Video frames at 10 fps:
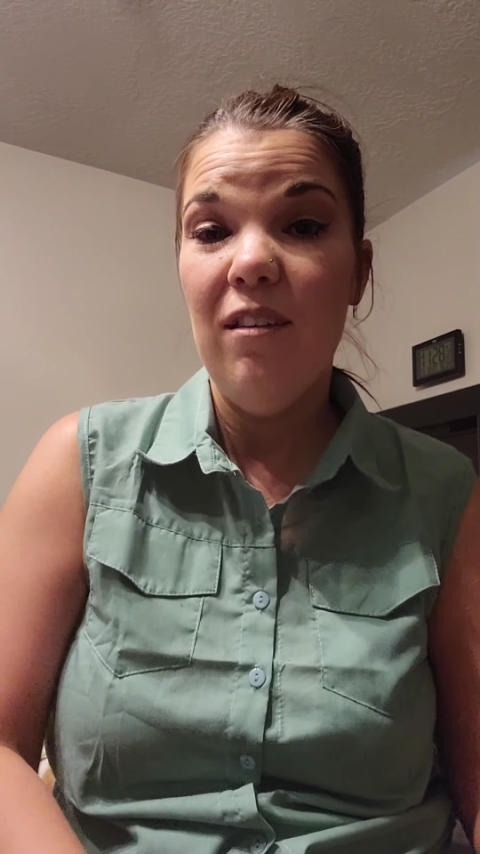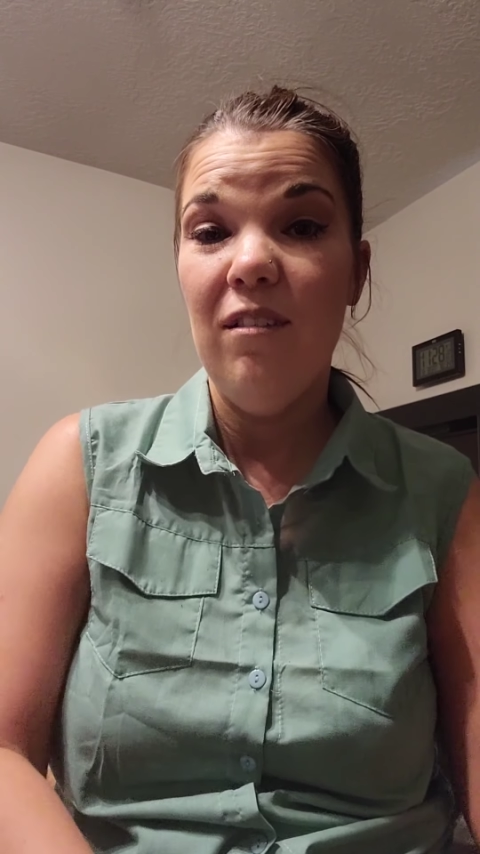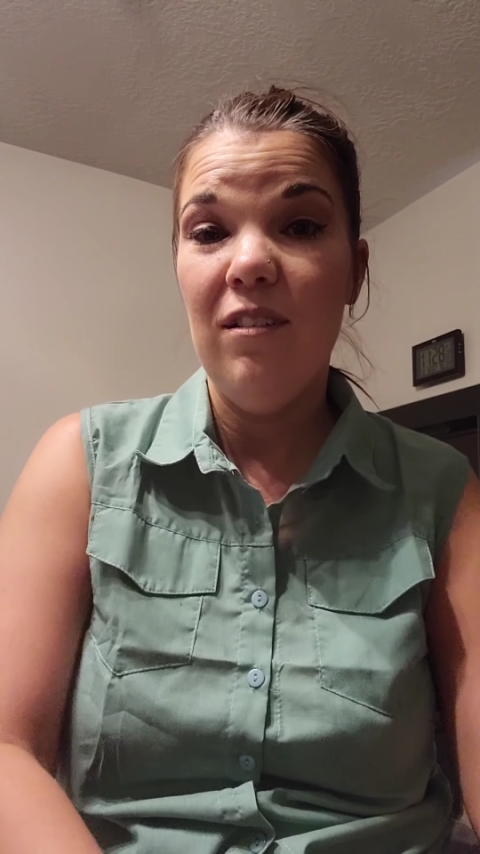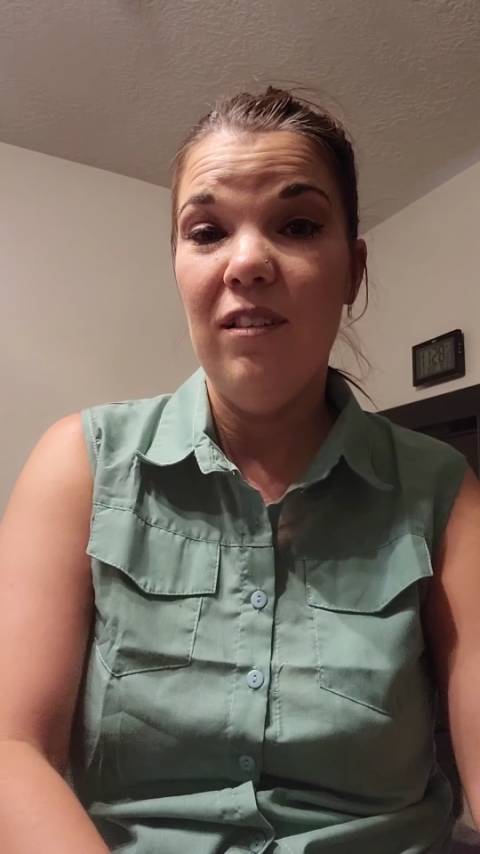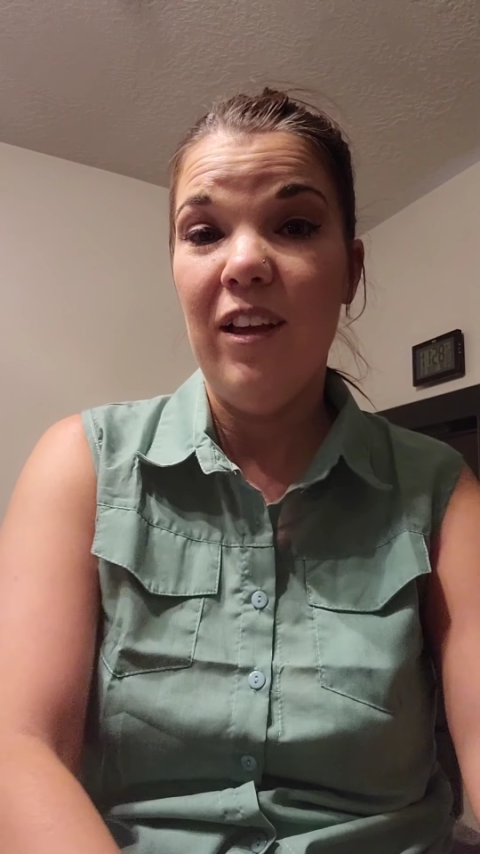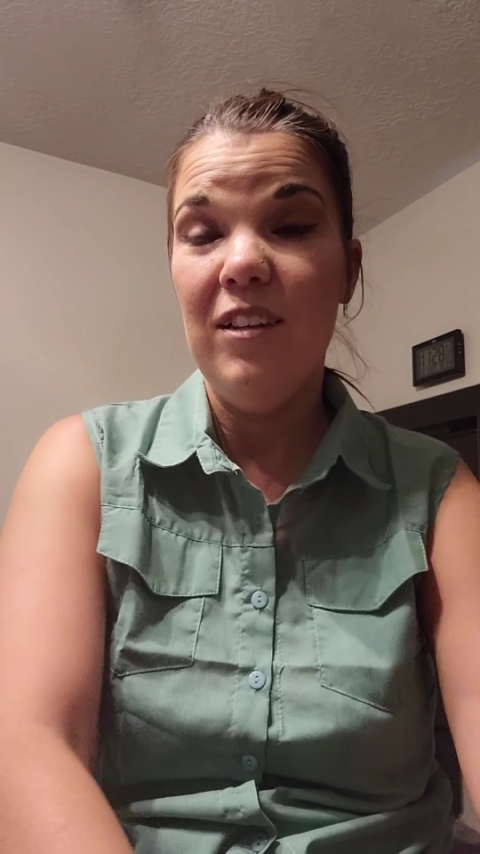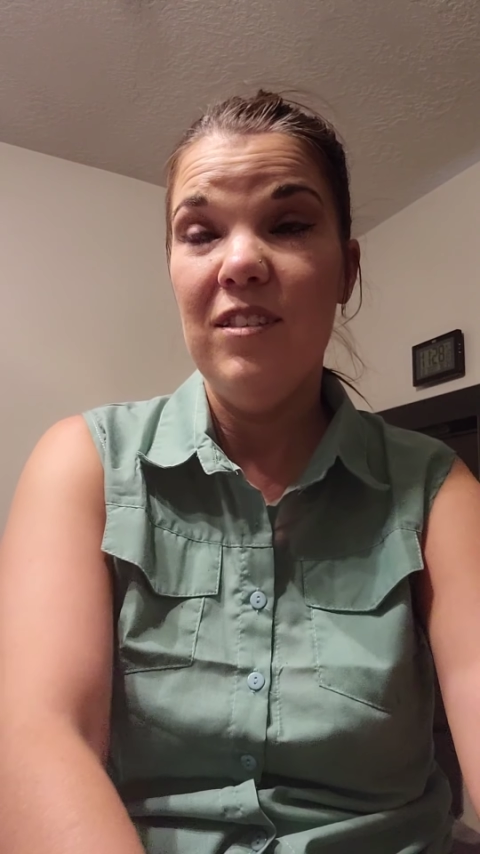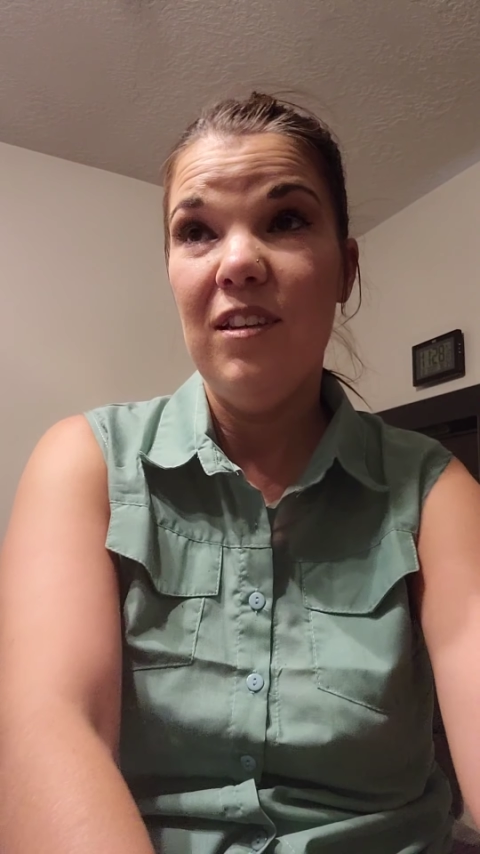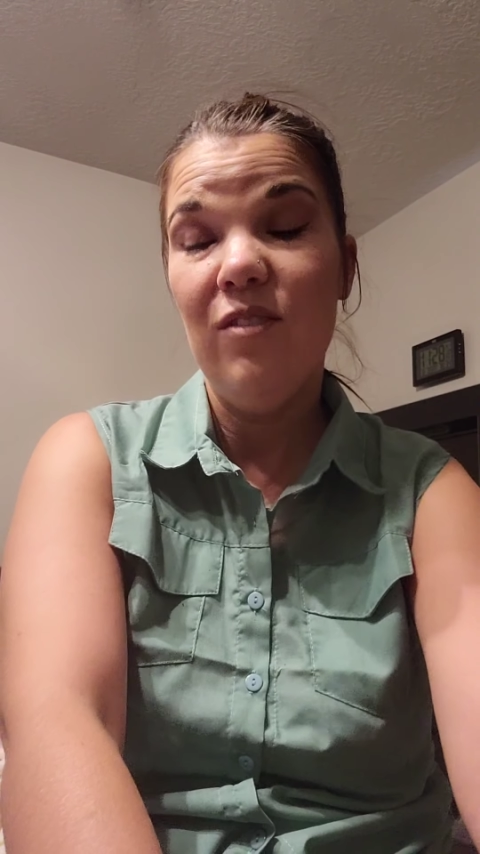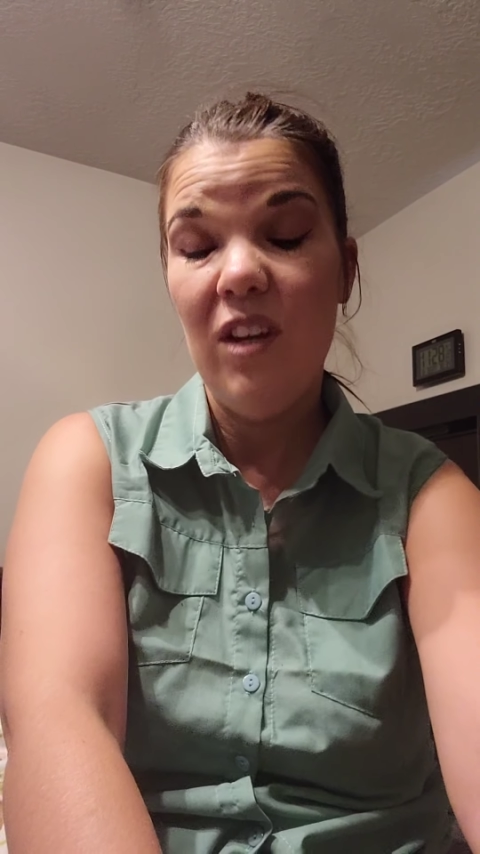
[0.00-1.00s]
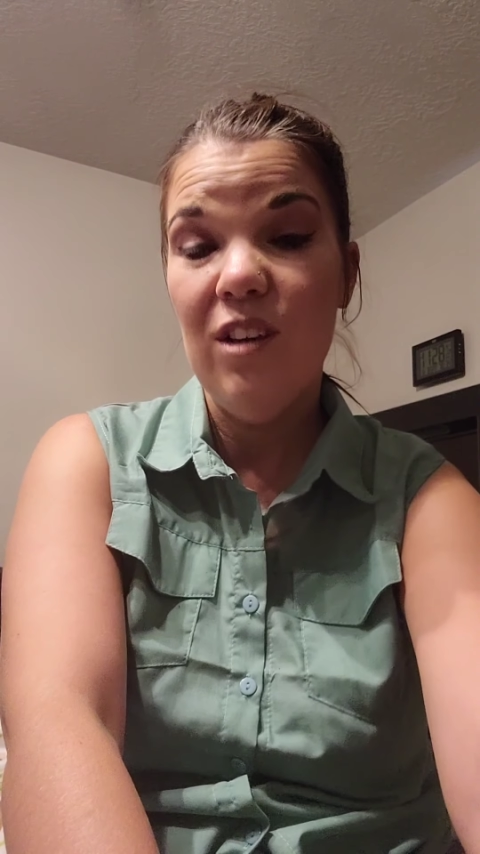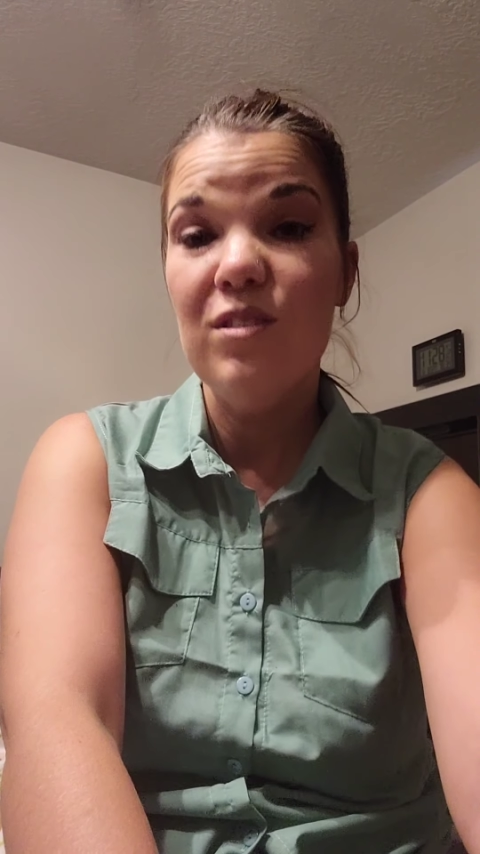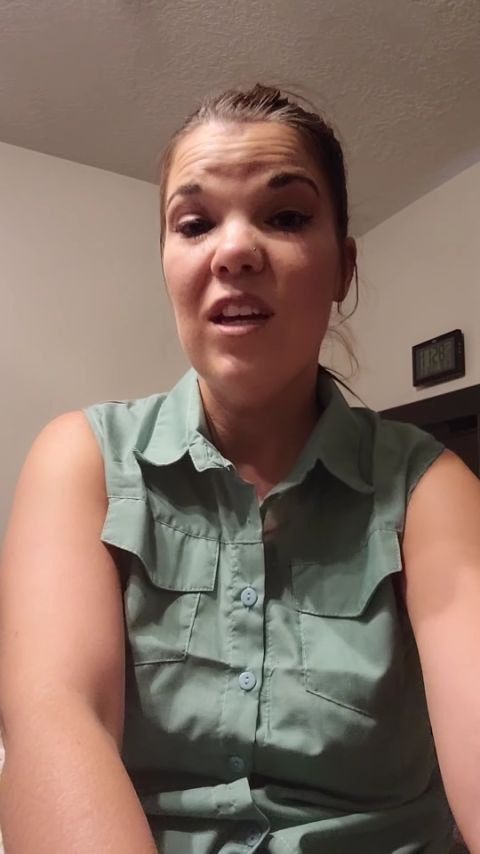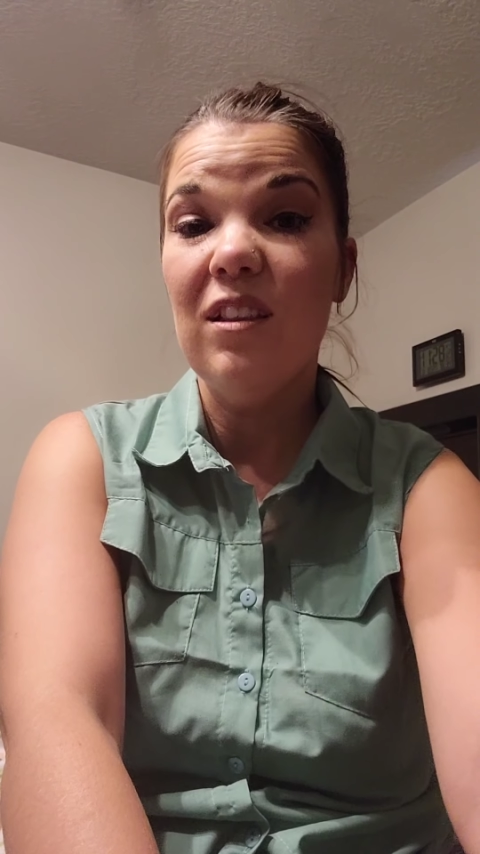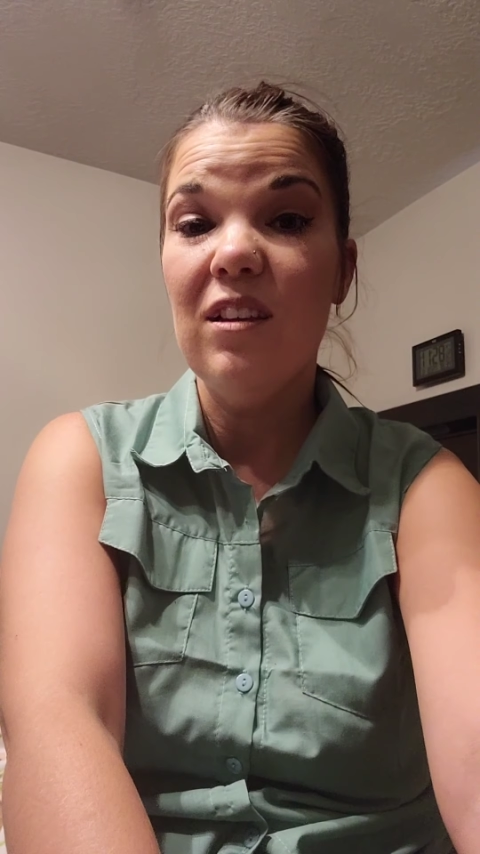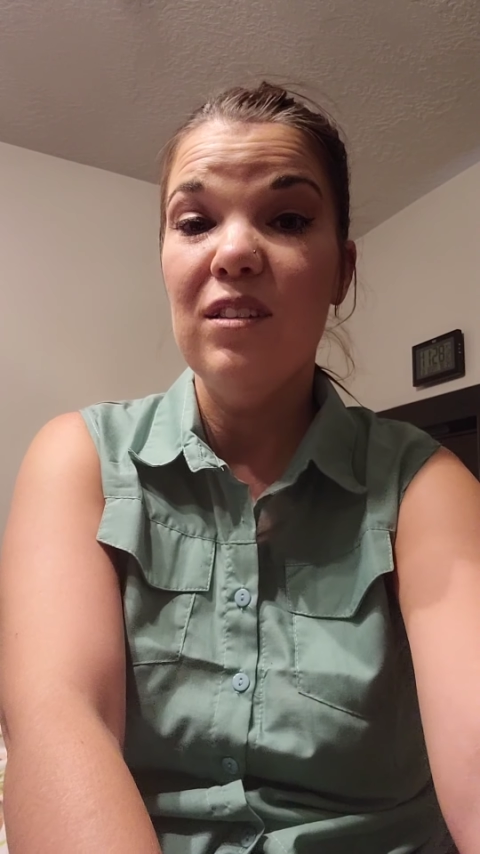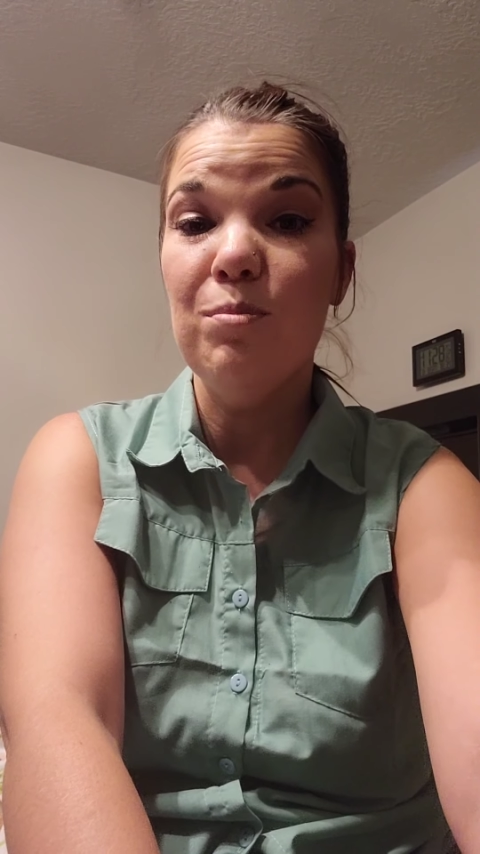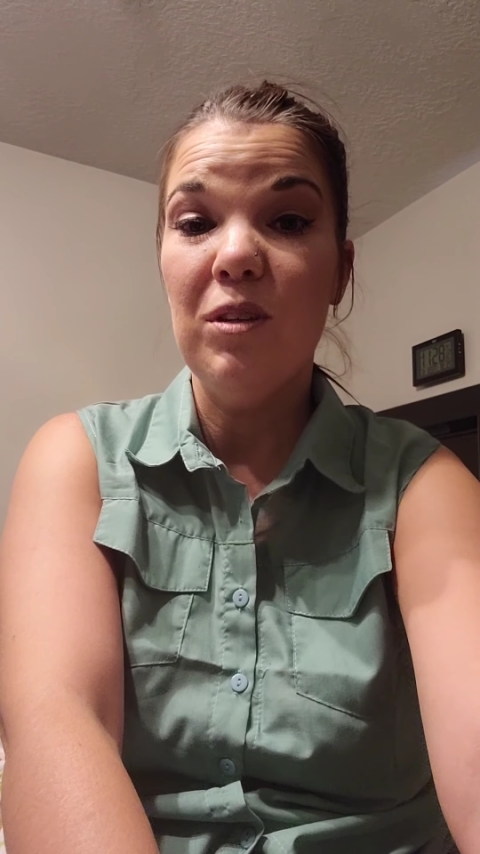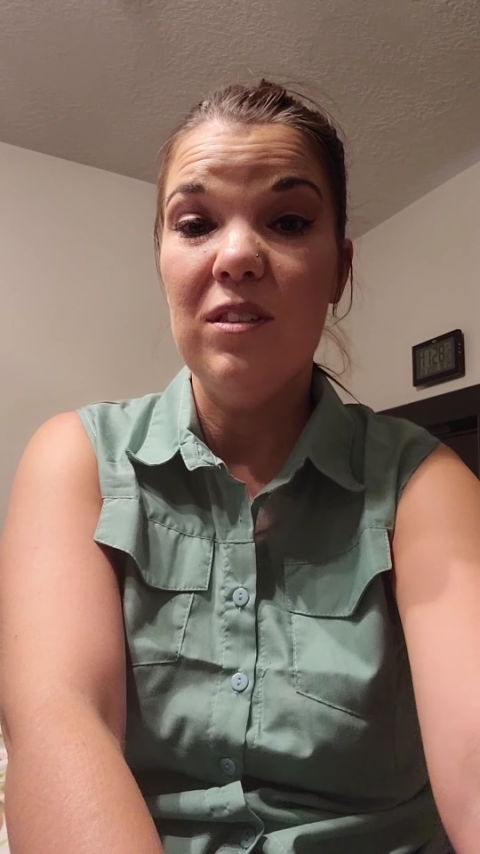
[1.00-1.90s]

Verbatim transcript: and like seeing videos like this,